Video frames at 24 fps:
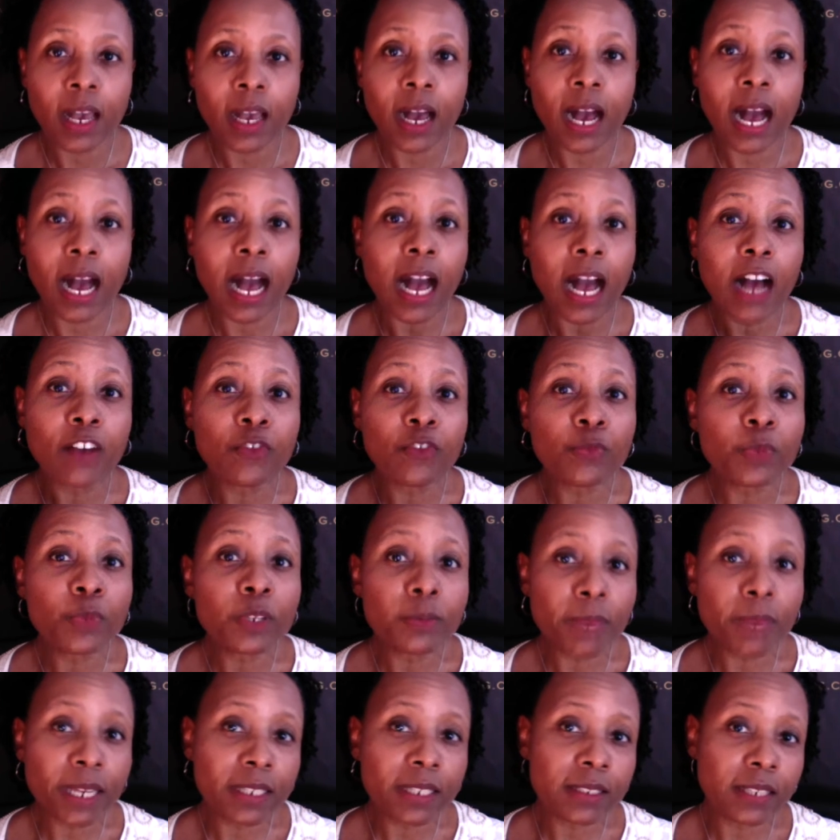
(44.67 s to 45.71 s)
I've been
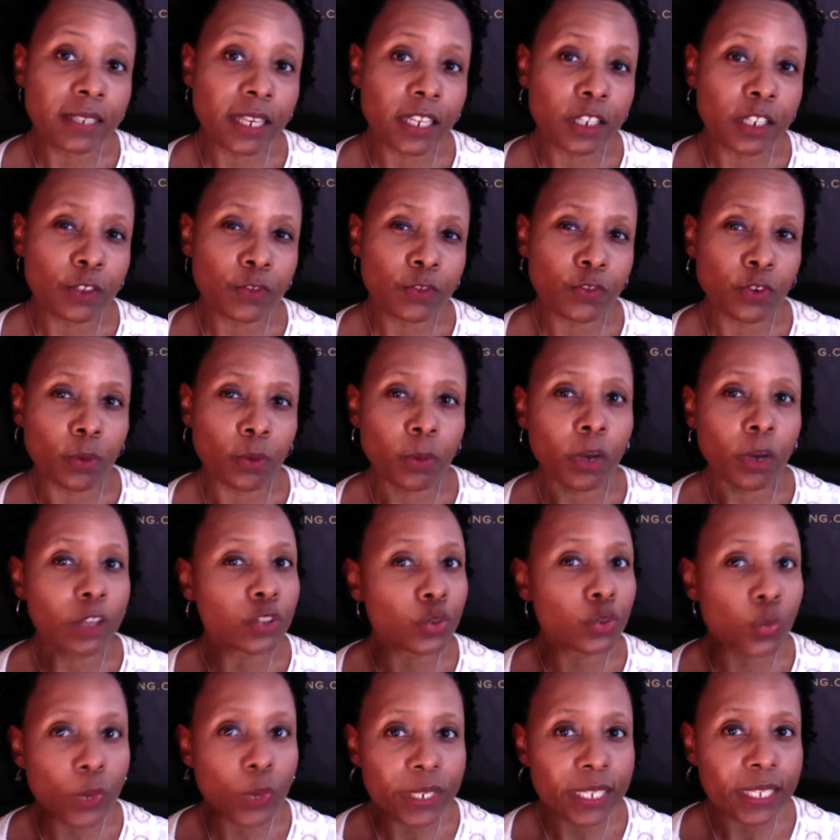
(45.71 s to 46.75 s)
meditating for about
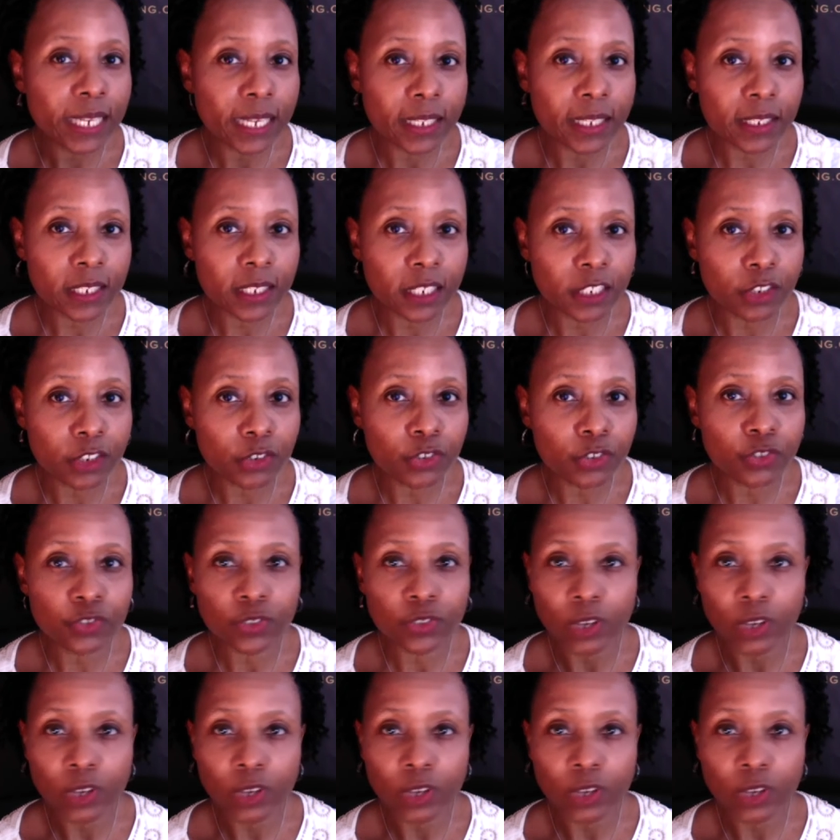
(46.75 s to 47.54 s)
28 years,